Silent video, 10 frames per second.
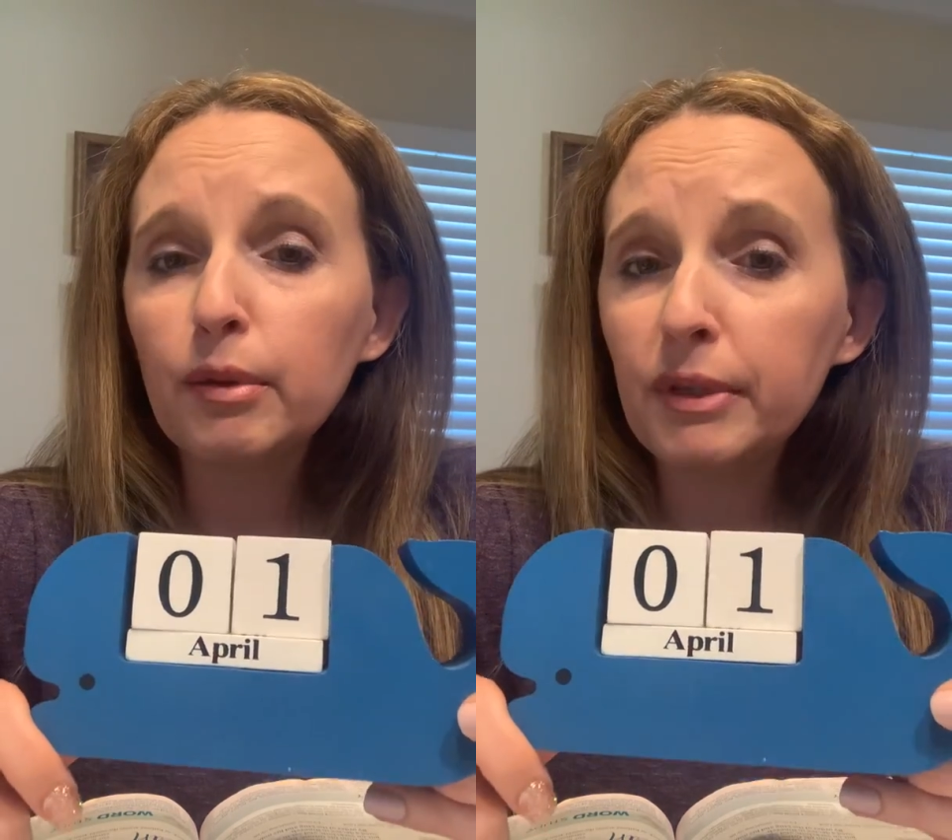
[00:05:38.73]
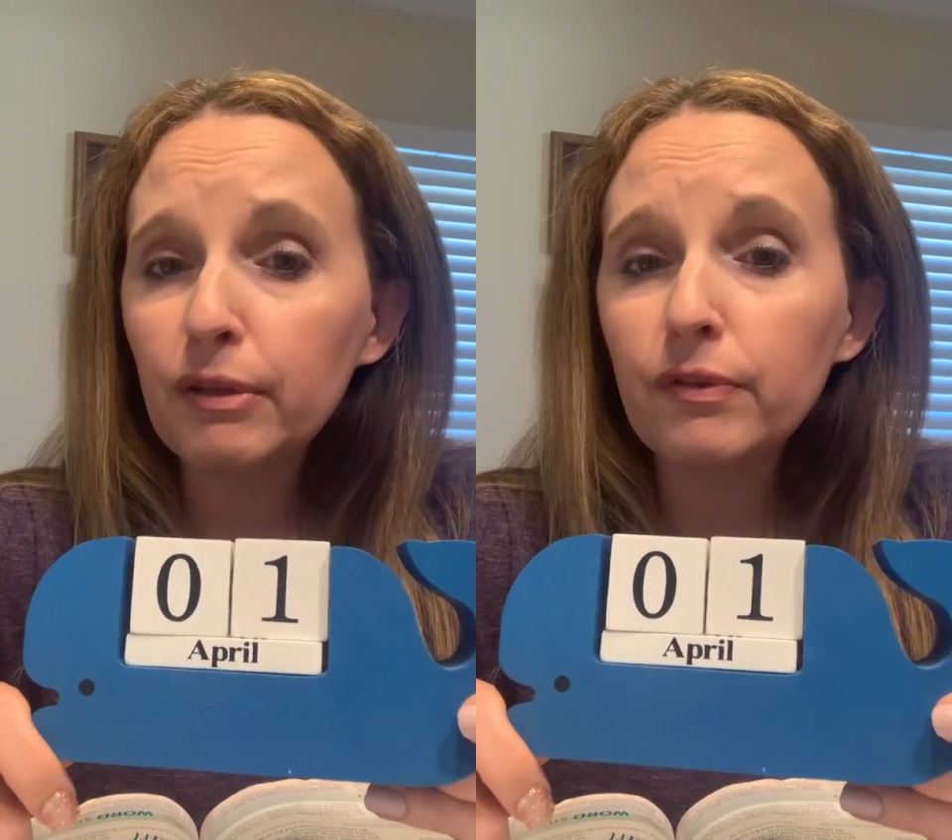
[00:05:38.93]

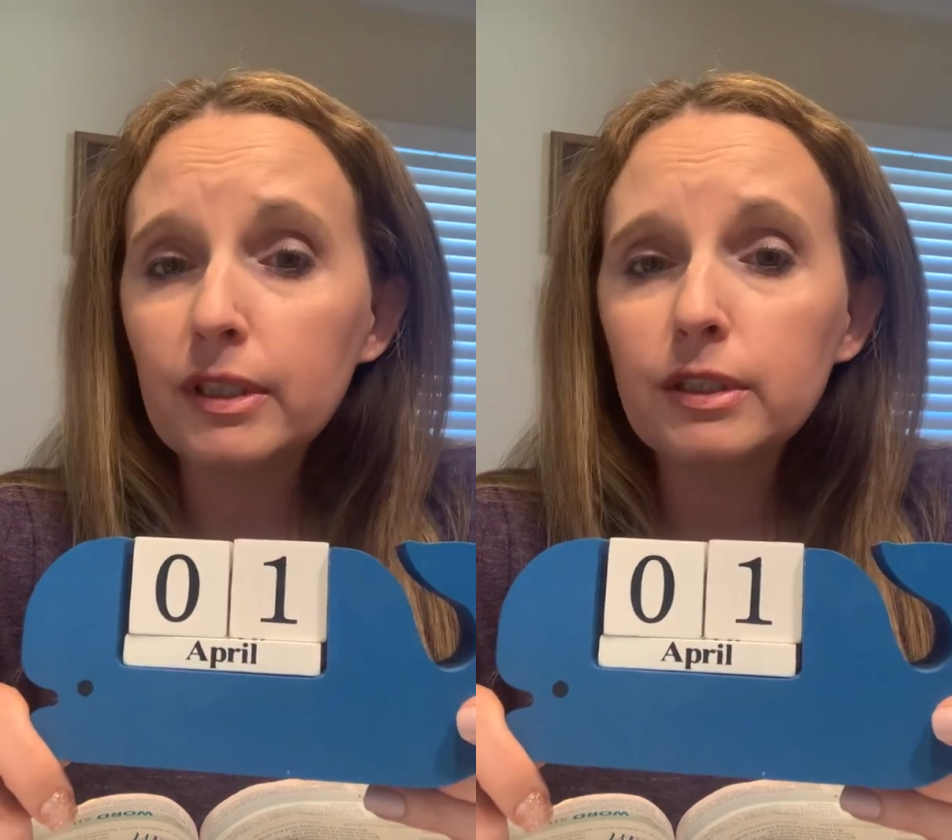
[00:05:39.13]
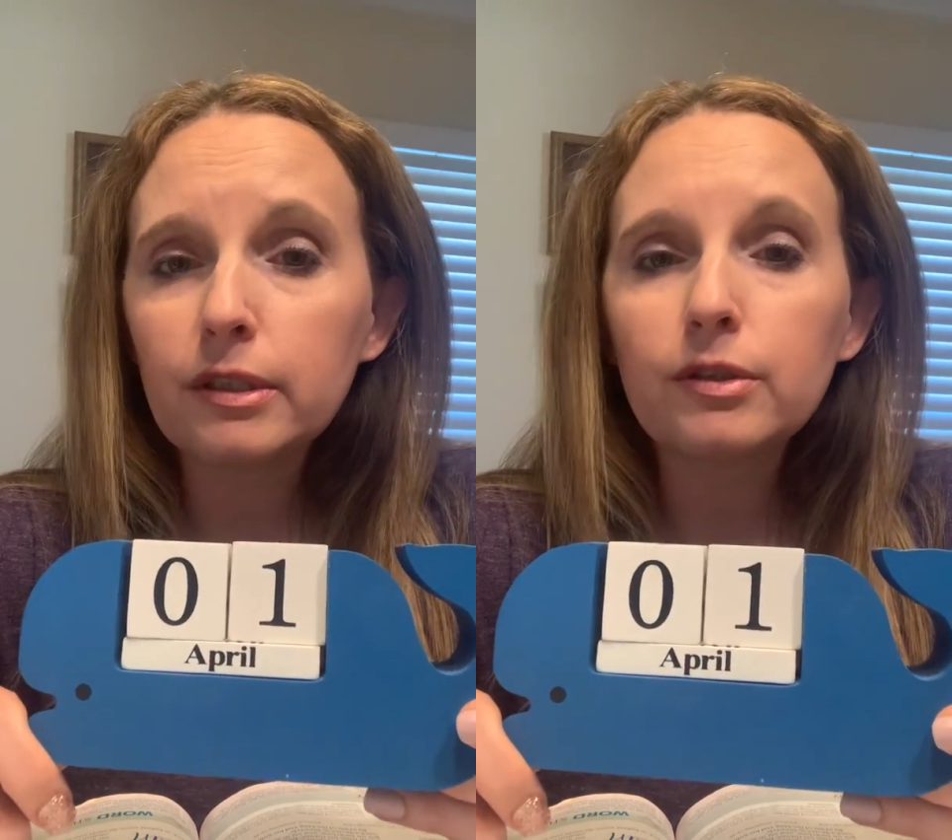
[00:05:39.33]
big
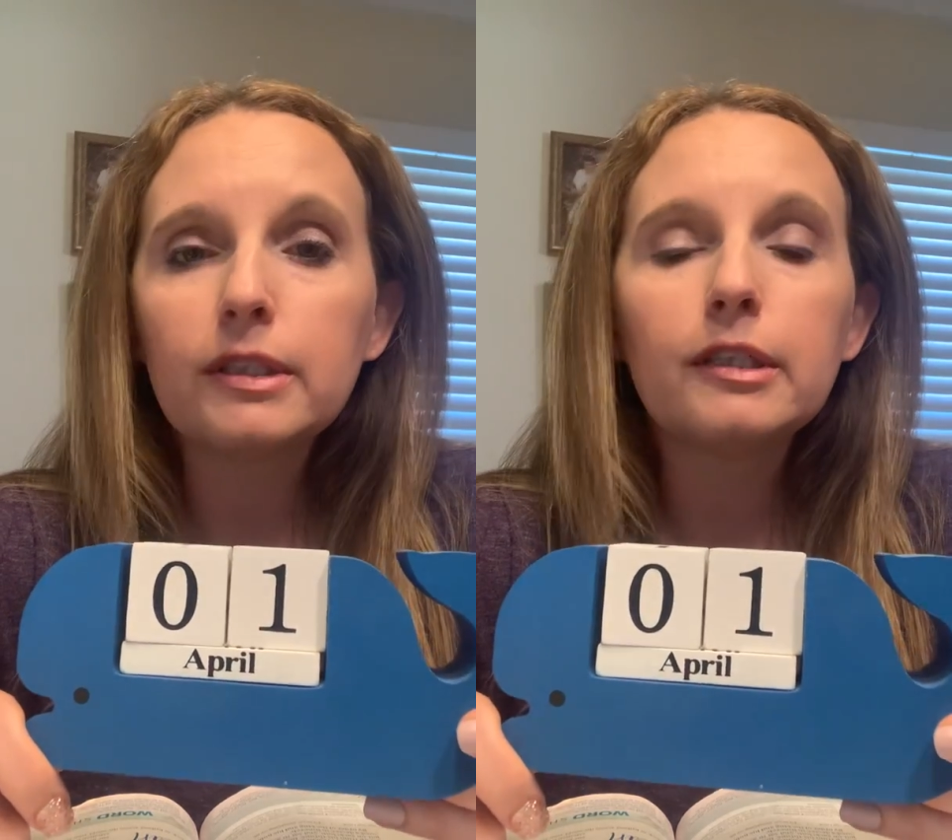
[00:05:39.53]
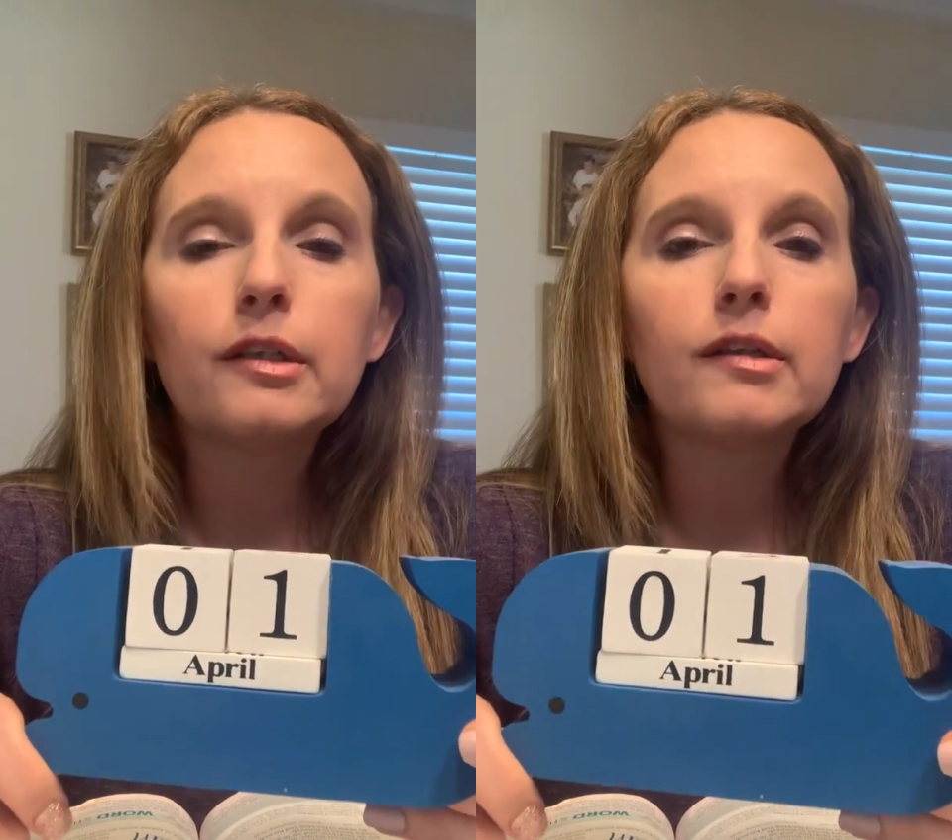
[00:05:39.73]
fish that are
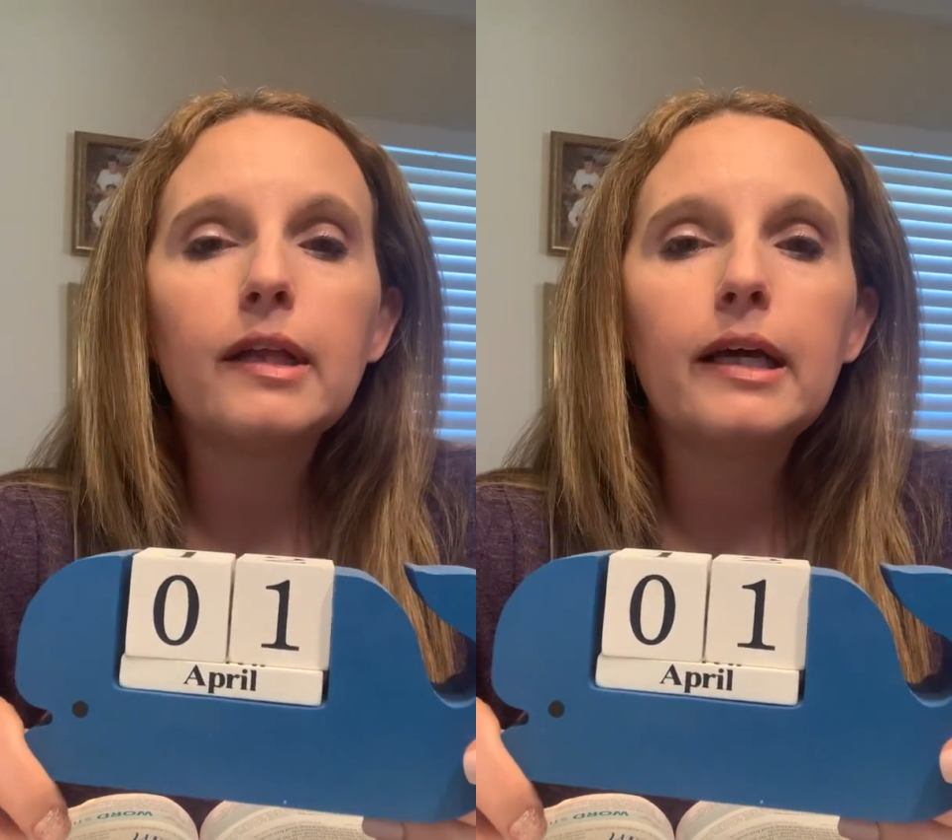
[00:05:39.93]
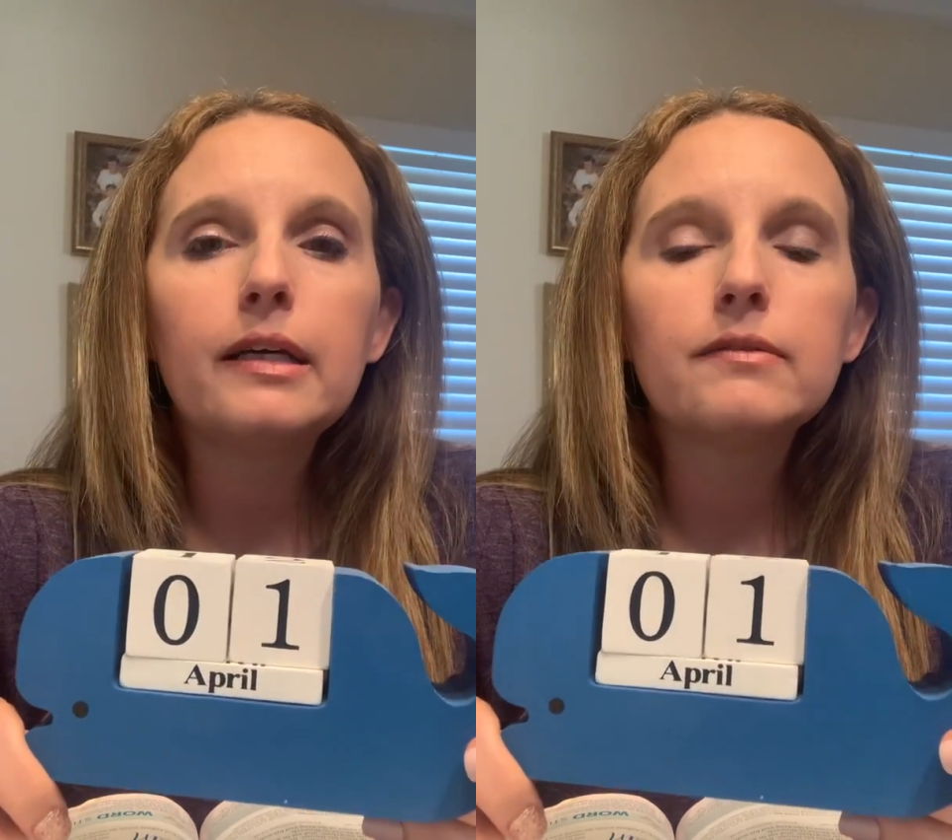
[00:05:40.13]
sent in our
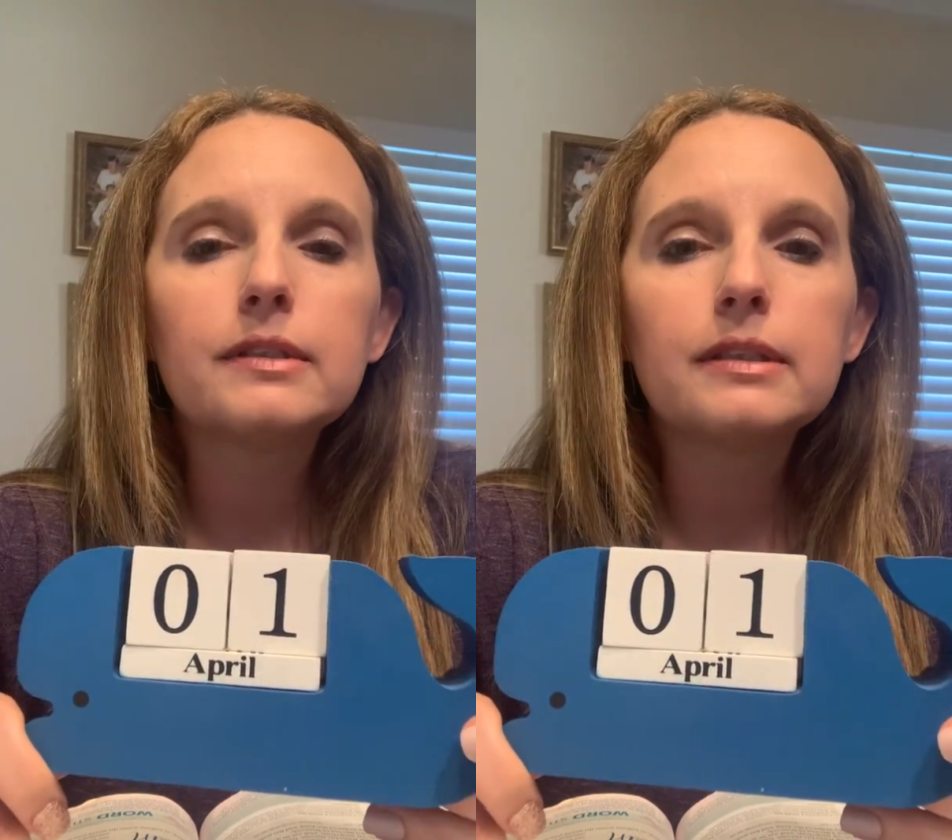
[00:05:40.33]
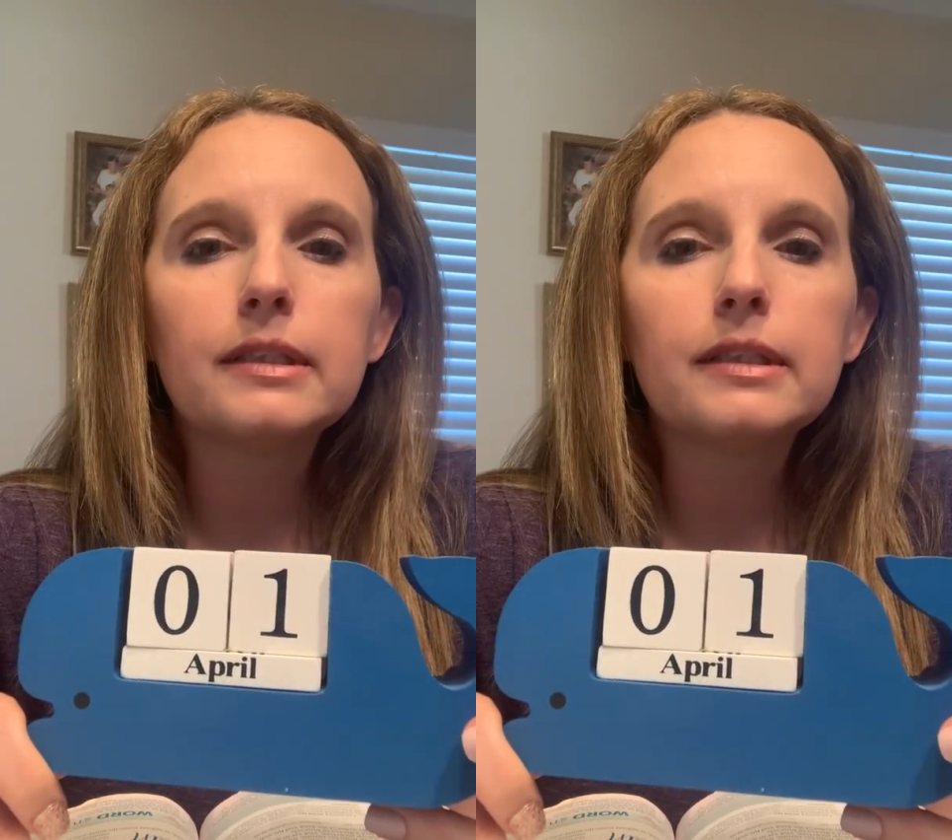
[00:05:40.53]
lives